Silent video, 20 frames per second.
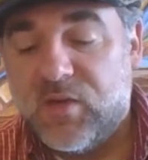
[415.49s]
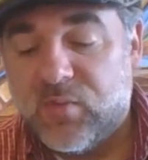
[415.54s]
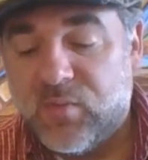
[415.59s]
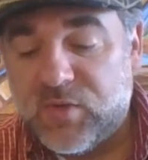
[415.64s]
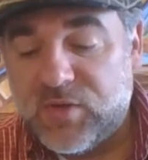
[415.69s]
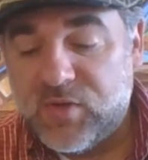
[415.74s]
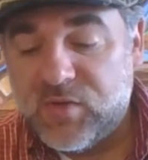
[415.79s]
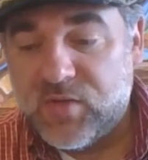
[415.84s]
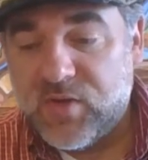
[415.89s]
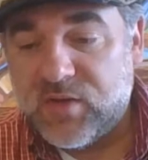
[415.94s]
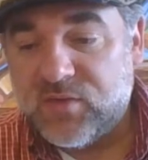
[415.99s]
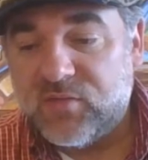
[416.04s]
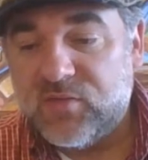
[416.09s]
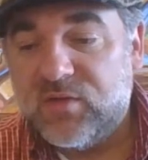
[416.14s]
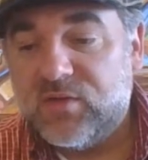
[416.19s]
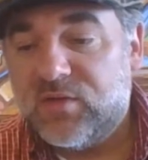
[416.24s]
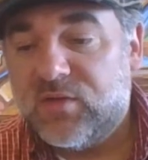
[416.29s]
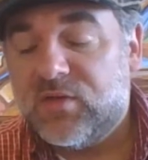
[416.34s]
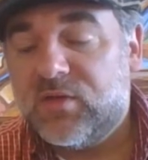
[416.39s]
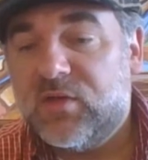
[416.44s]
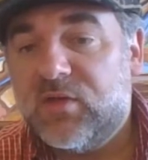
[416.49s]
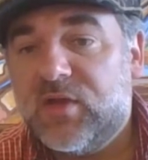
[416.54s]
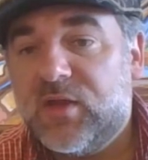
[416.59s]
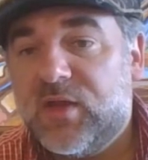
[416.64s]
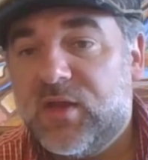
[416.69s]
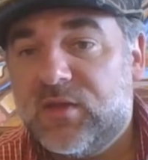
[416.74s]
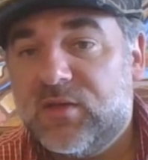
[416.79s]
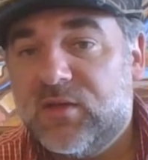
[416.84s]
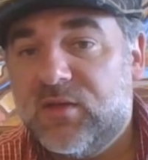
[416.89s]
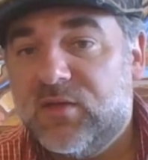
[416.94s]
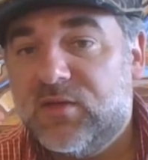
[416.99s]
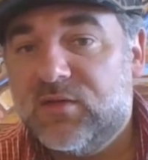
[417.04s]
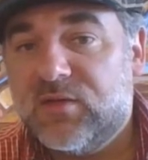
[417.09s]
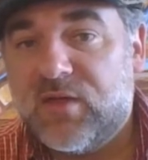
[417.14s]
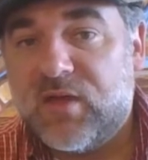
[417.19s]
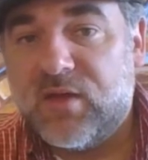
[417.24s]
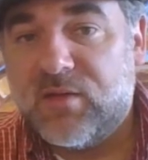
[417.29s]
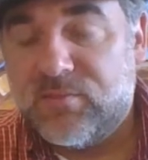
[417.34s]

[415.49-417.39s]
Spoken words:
when you actually start looking at these,